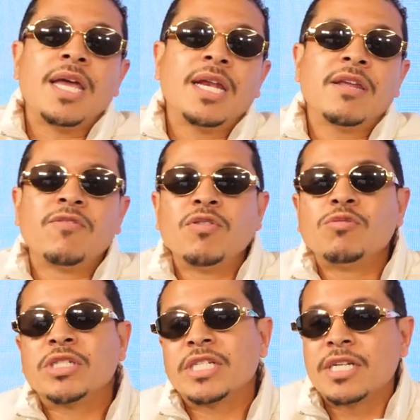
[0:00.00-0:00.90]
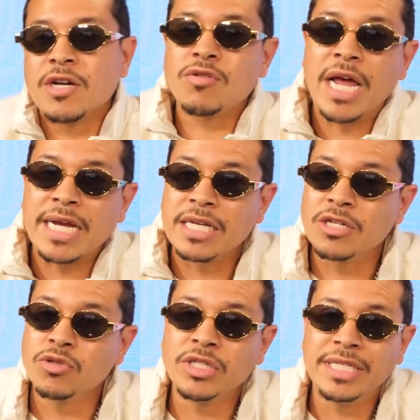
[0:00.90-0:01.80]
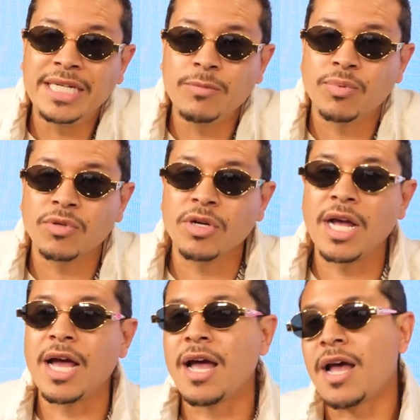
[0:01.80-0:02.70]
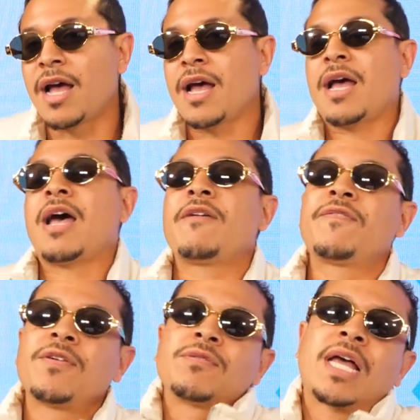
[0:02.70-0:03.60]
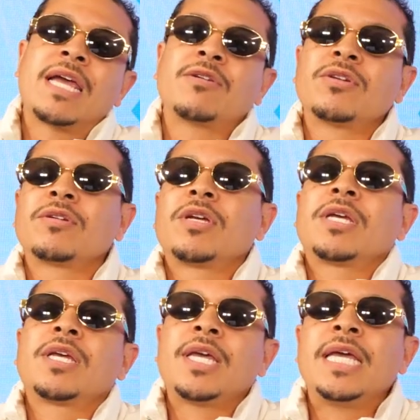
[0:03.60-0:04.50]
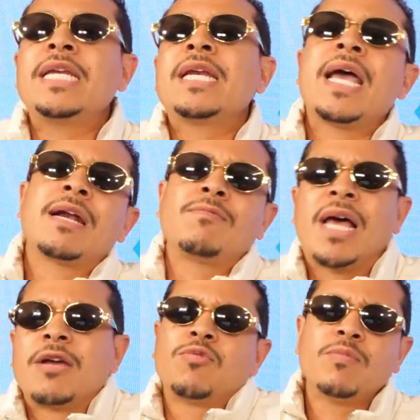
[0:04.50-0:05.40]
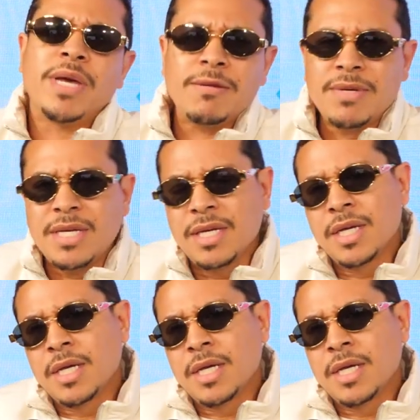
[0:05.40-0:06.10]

if we was to go like a little deeper, I felt like in that I'm like, well, maybe,